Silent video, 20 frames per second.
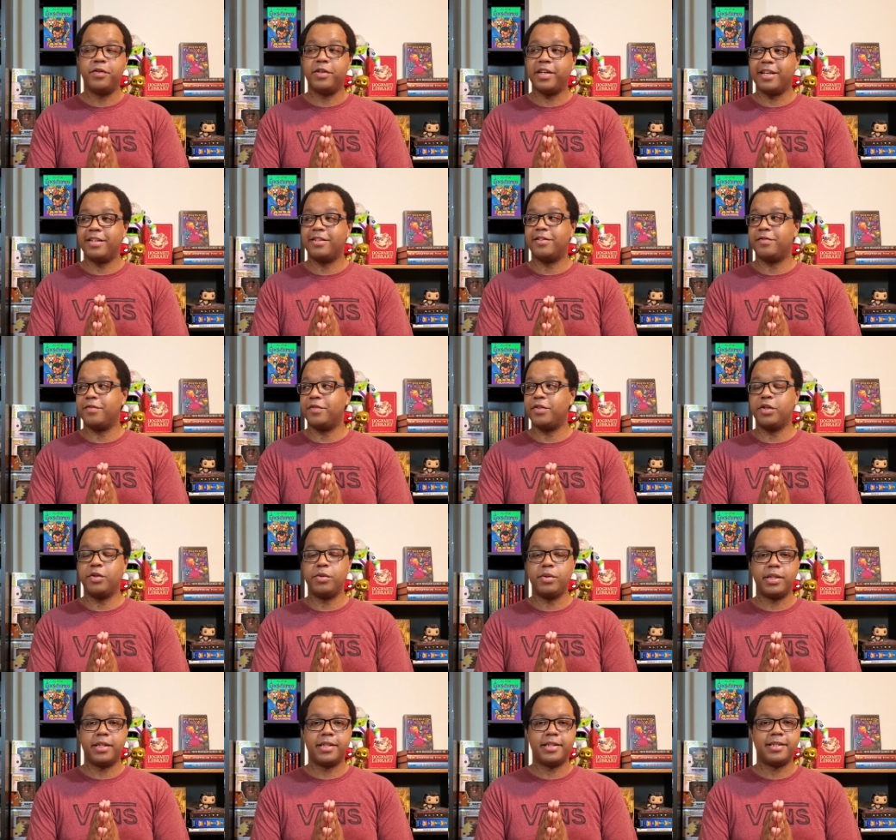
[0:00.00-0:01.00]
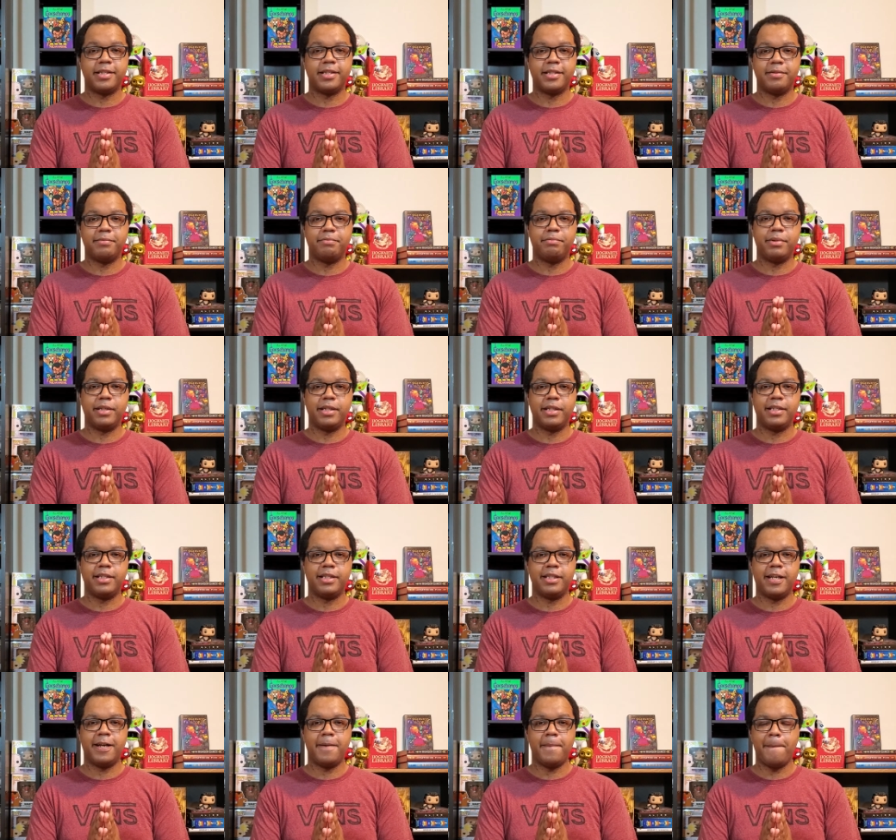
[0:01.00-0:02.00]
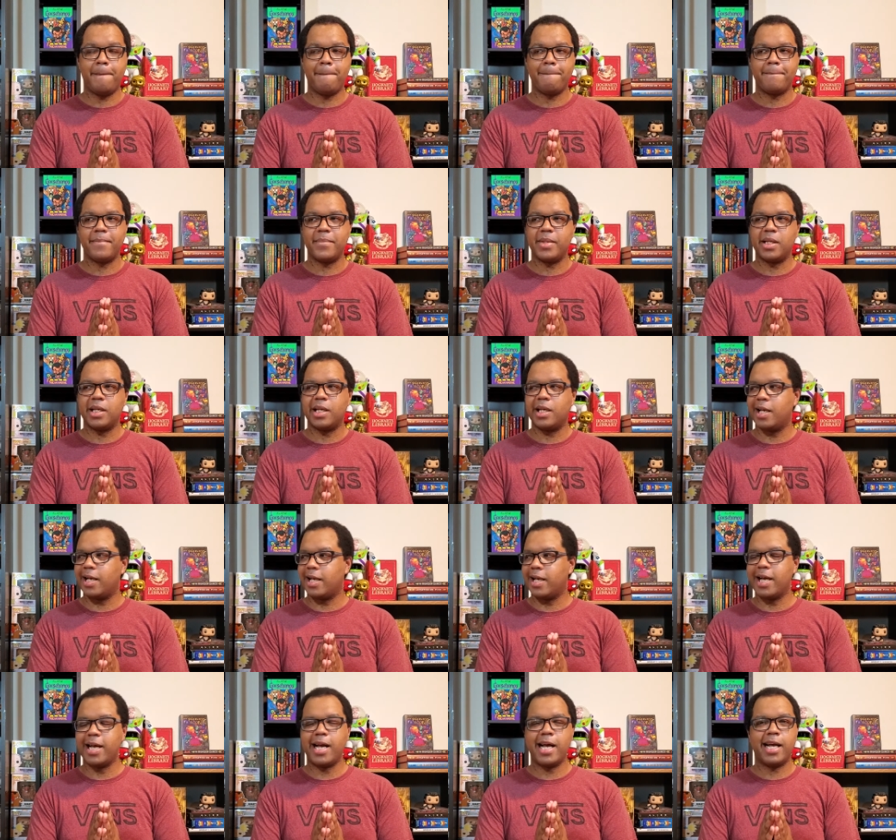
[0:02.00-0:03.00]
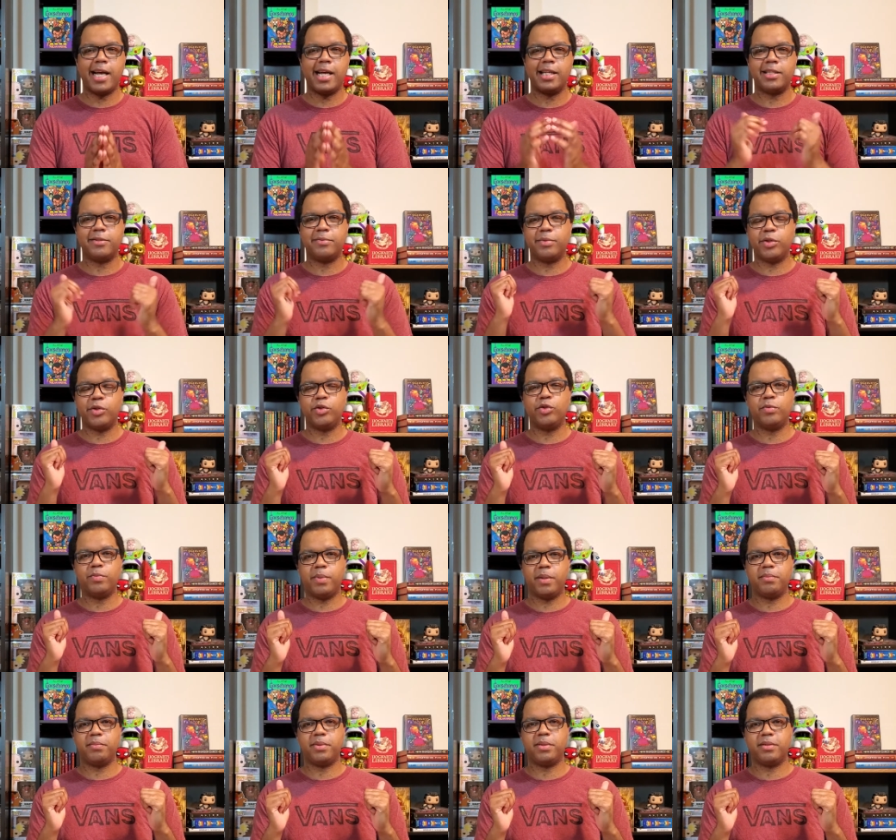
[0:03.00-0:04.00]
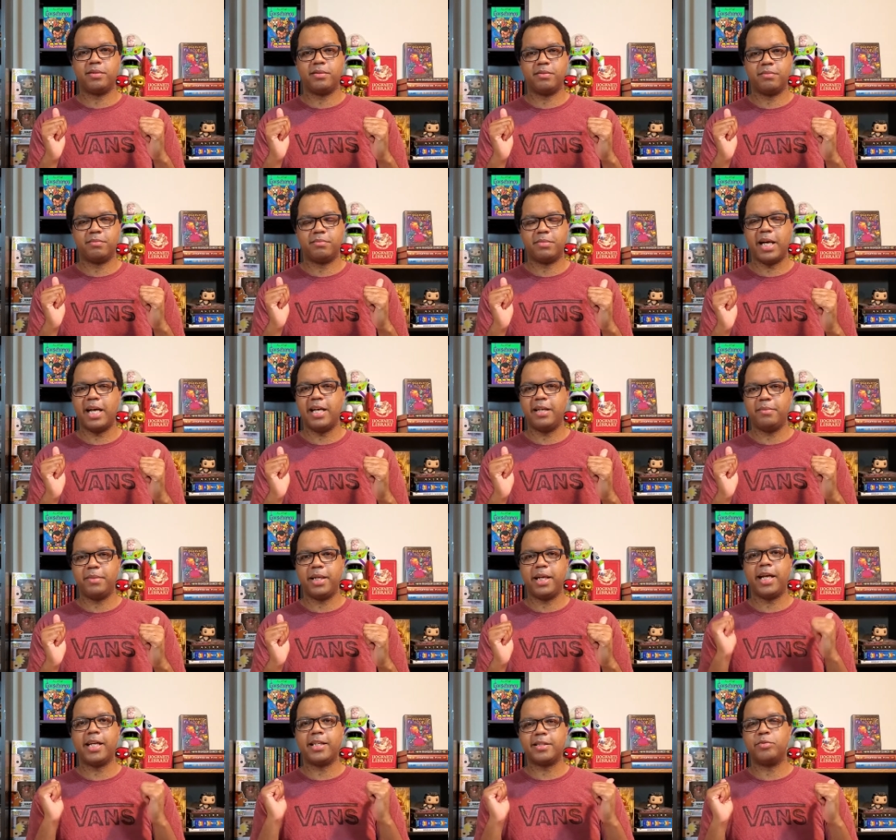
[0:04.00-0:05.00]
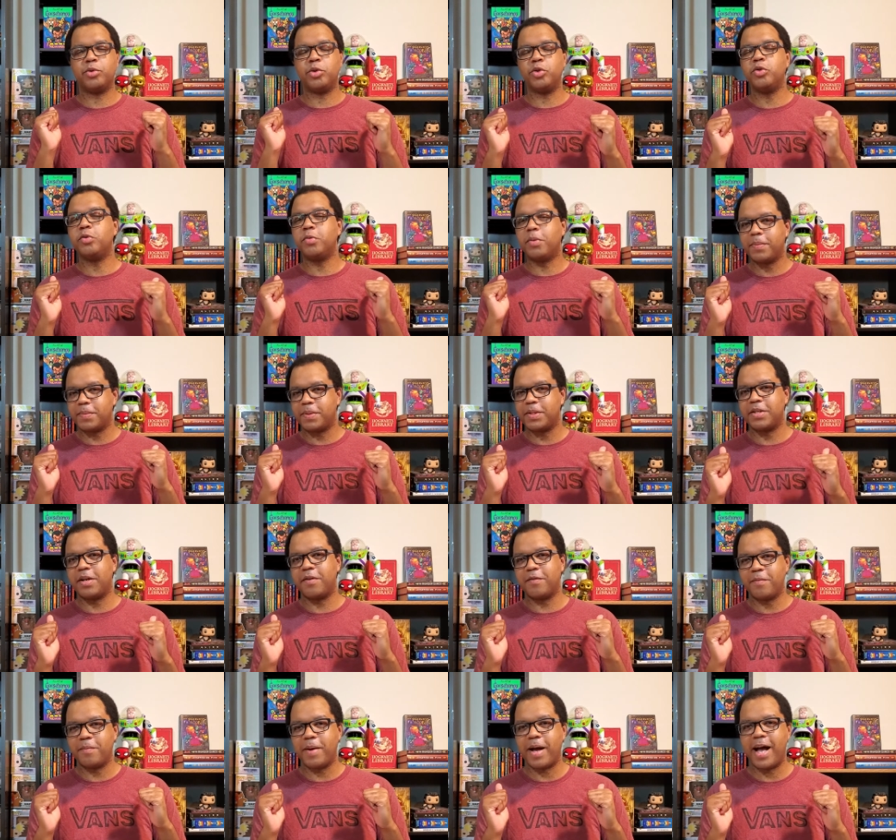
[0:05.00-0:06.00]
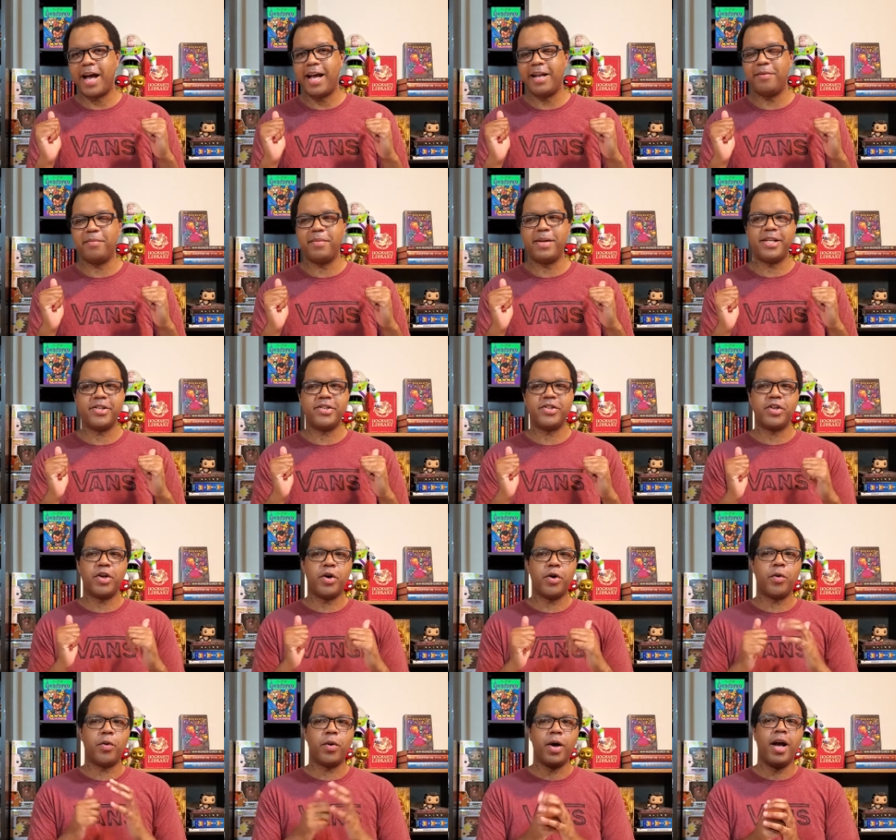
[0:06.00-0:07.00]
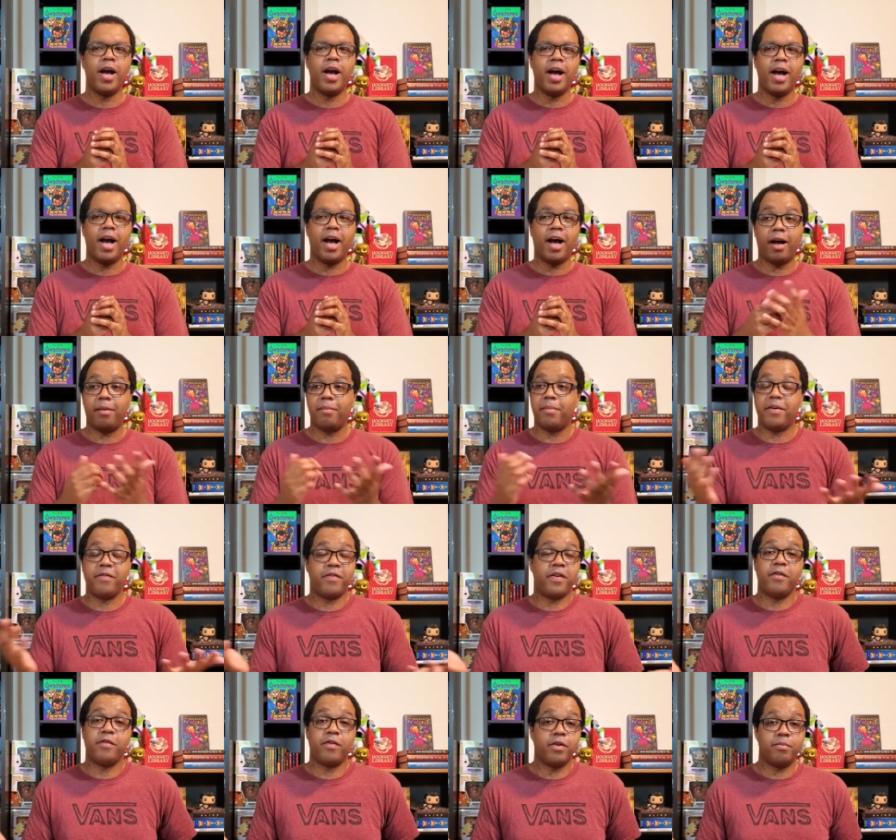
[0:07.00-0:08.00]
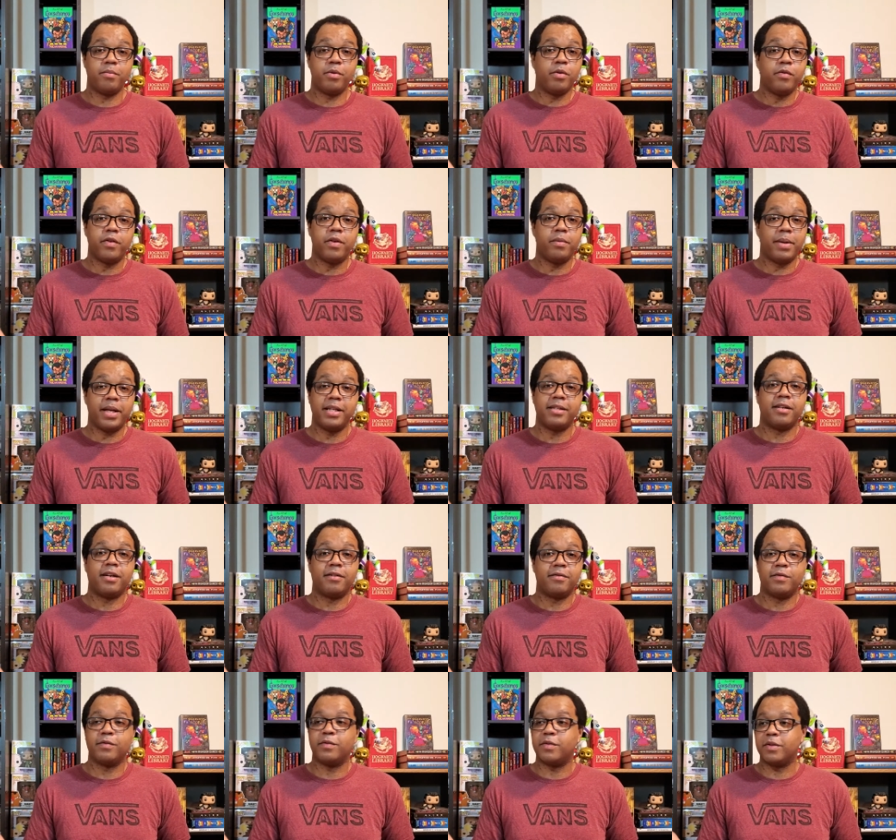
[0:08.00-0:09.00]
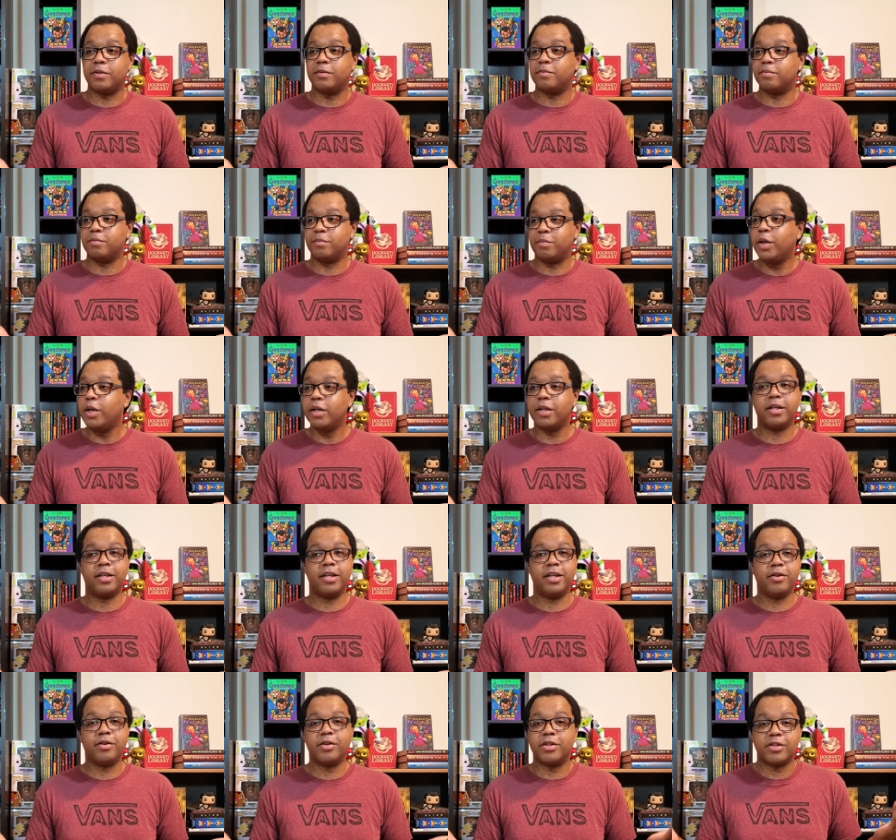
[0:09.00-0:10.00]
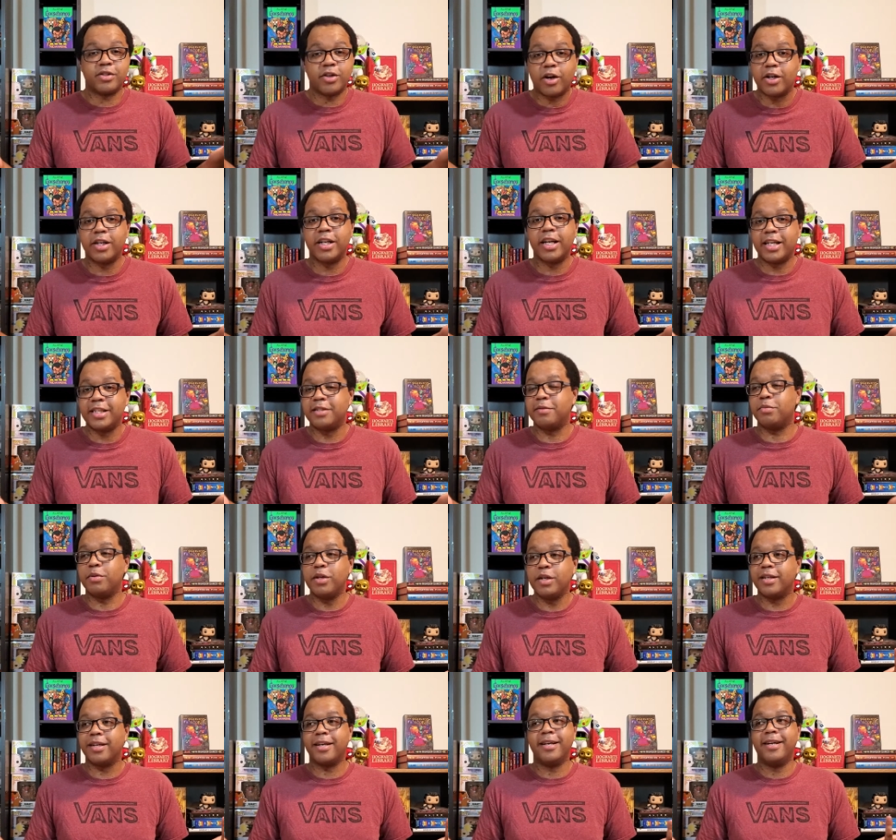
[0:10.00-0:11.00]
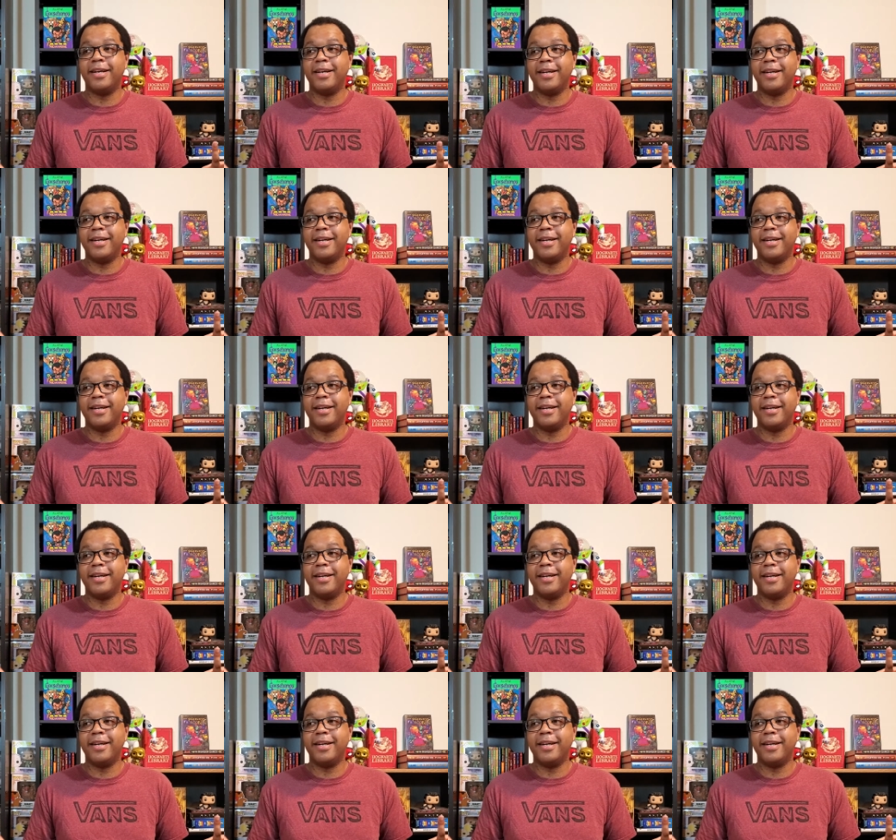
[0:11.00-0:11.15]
you guys have noticed, but I got some Goosebumps behind me. I got some Goosebumps stuff behind me. So my favorite movie based off of a book, you know, it started as a book.